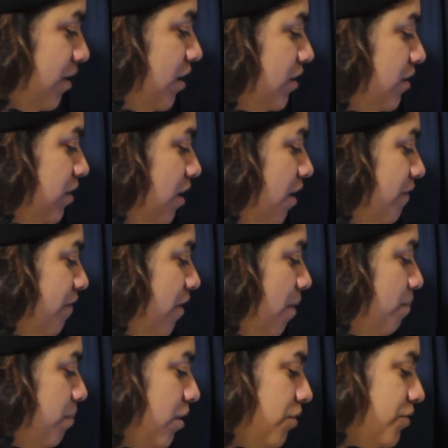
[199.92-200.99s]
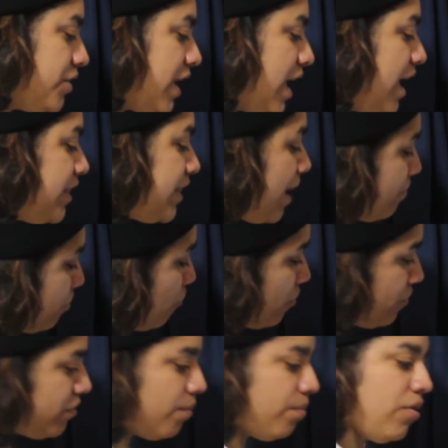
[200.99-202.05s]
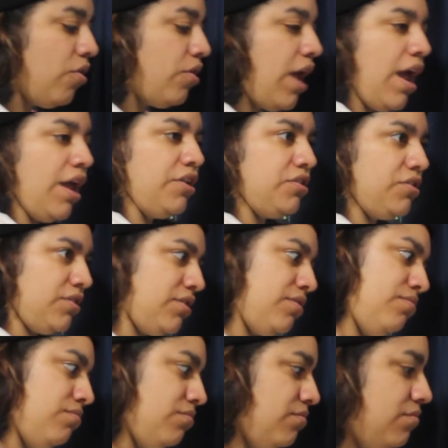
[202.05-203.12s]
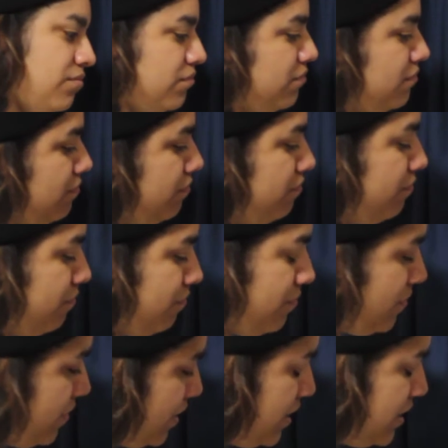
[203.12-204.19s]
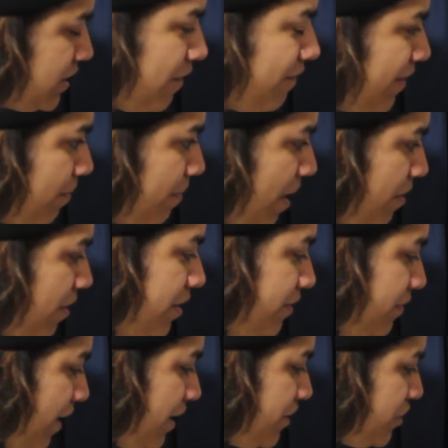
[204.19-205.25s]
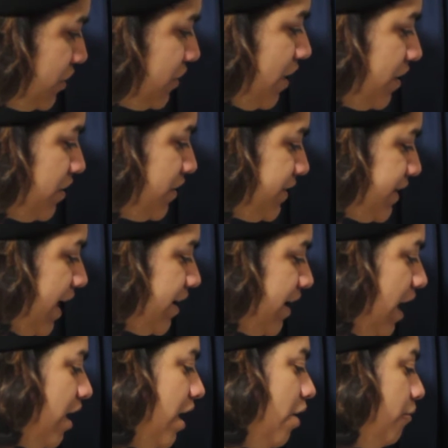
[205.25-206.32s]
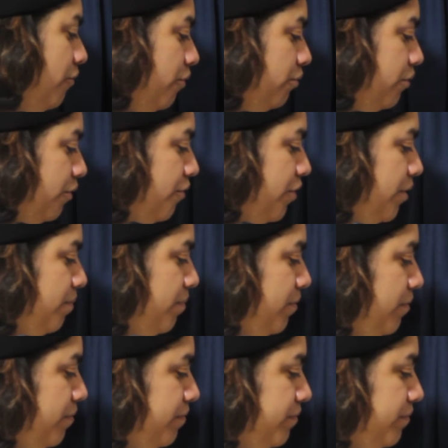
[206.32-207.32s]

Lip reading: I love her blonde hair. That, the one with the blonde hair is... Something about her is that she's going to stand out of all the group.